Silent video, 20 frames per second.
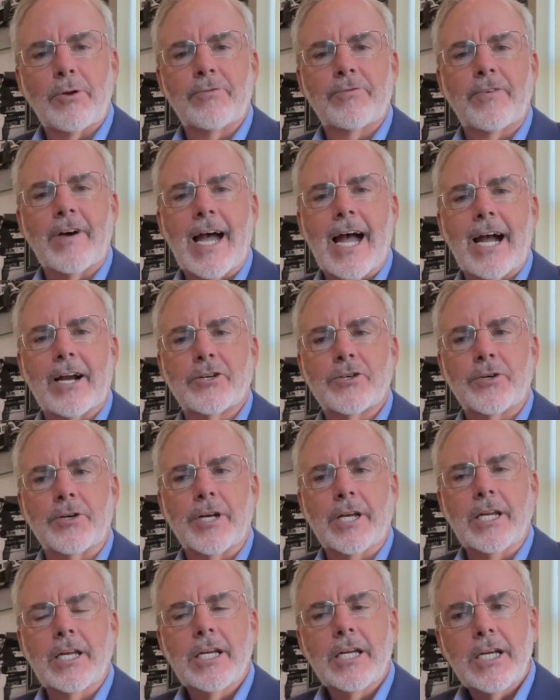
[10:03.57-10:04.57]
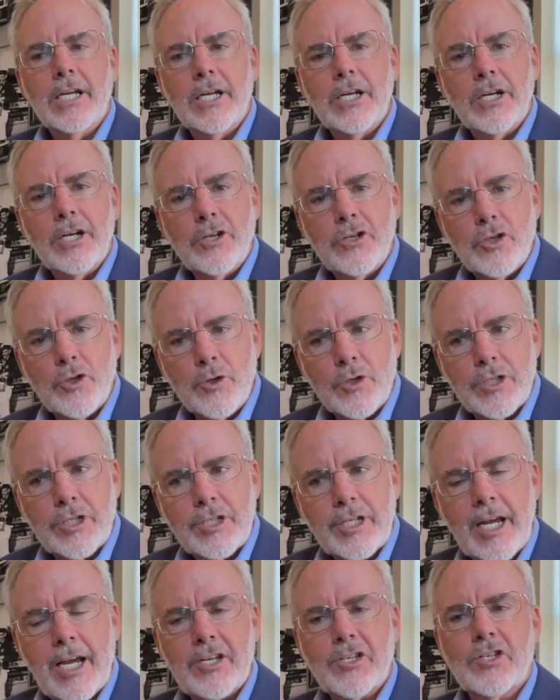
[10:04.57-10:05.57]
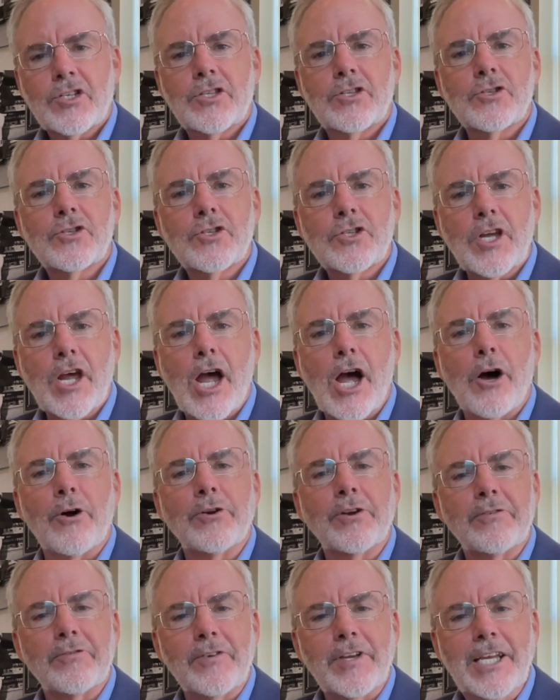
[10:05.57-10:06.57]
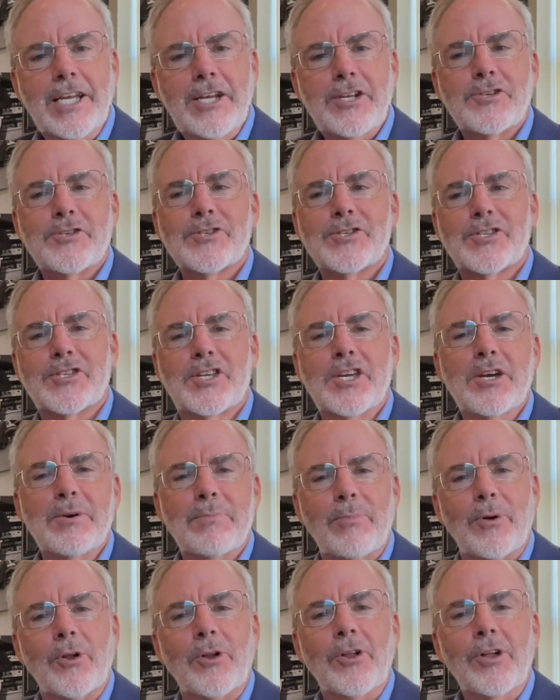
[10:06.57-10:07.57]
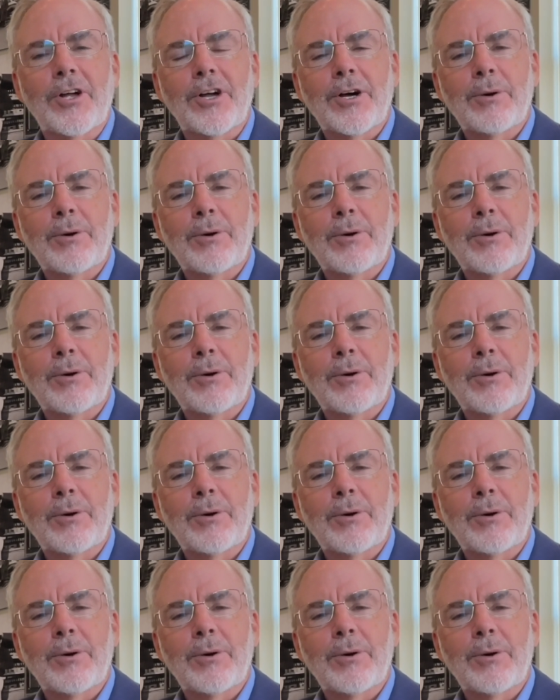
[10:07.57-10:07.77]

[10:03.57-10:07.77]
factory to test the sound of each cymbal